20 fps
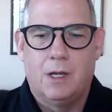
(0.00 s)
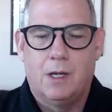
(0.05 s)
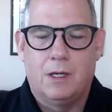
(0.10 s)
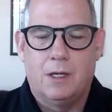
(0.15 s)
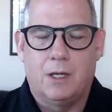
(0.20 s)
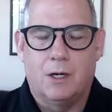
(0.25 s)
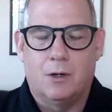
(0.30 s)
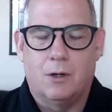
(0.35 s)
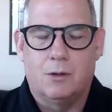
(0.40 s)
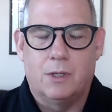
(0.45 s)

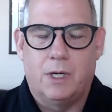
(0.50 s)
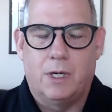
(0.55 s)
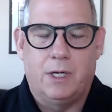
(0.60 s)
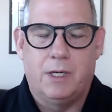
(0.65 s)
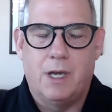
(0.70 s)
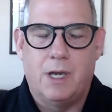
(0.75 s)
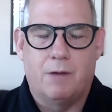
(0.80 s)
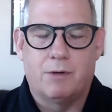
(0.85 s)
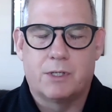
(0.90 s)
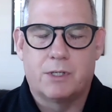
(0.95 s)
you know, he
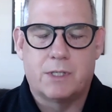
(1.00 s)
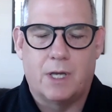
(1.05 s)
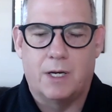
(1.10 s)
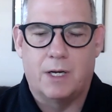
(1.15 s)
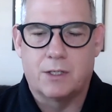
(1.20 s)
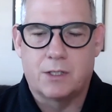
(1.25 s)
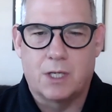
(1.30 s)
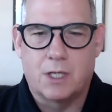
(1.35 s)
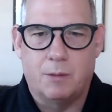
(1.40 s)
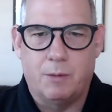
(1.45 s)
never said
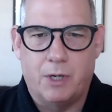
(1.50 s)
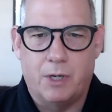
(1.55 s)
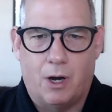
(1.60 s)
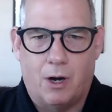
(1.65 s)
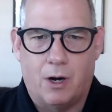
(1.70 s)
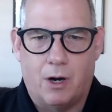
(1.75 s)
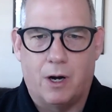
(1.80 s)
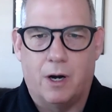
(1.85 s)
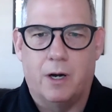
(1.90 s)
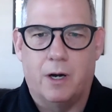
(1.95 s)
it's going to be
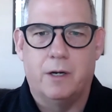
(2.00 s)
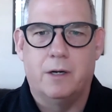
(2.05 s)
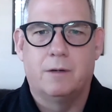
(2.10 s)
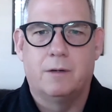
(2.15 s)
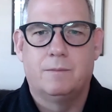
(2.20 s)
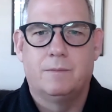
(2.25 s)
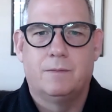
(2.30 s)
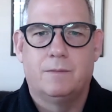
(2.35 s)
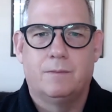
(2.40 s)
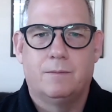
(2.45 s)
hard,
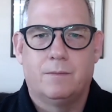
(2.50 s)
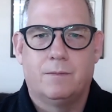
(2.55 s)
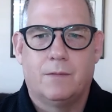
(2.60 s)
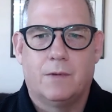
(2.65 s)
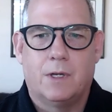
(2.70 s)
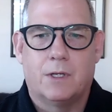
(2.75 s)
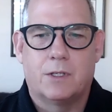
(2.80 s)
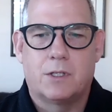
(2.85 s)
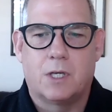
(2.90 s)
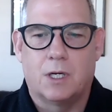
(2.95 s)

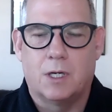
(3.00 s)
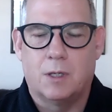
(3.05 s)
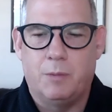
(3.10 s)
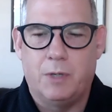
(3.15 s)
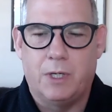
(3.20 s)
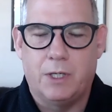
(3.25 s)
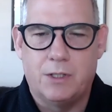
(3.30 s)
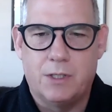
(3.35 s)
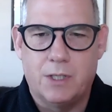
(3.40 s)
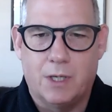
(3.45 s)
it's going to
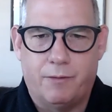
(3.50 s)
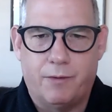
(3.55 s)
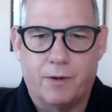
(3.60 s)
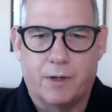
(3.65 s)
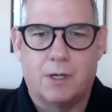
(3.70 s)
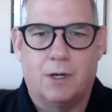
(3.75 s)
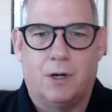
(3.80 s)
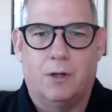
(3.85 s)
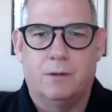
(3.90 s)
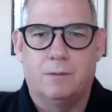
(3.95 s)
be
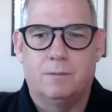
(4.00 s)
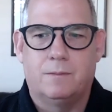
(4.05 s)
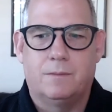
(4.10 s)
difficult,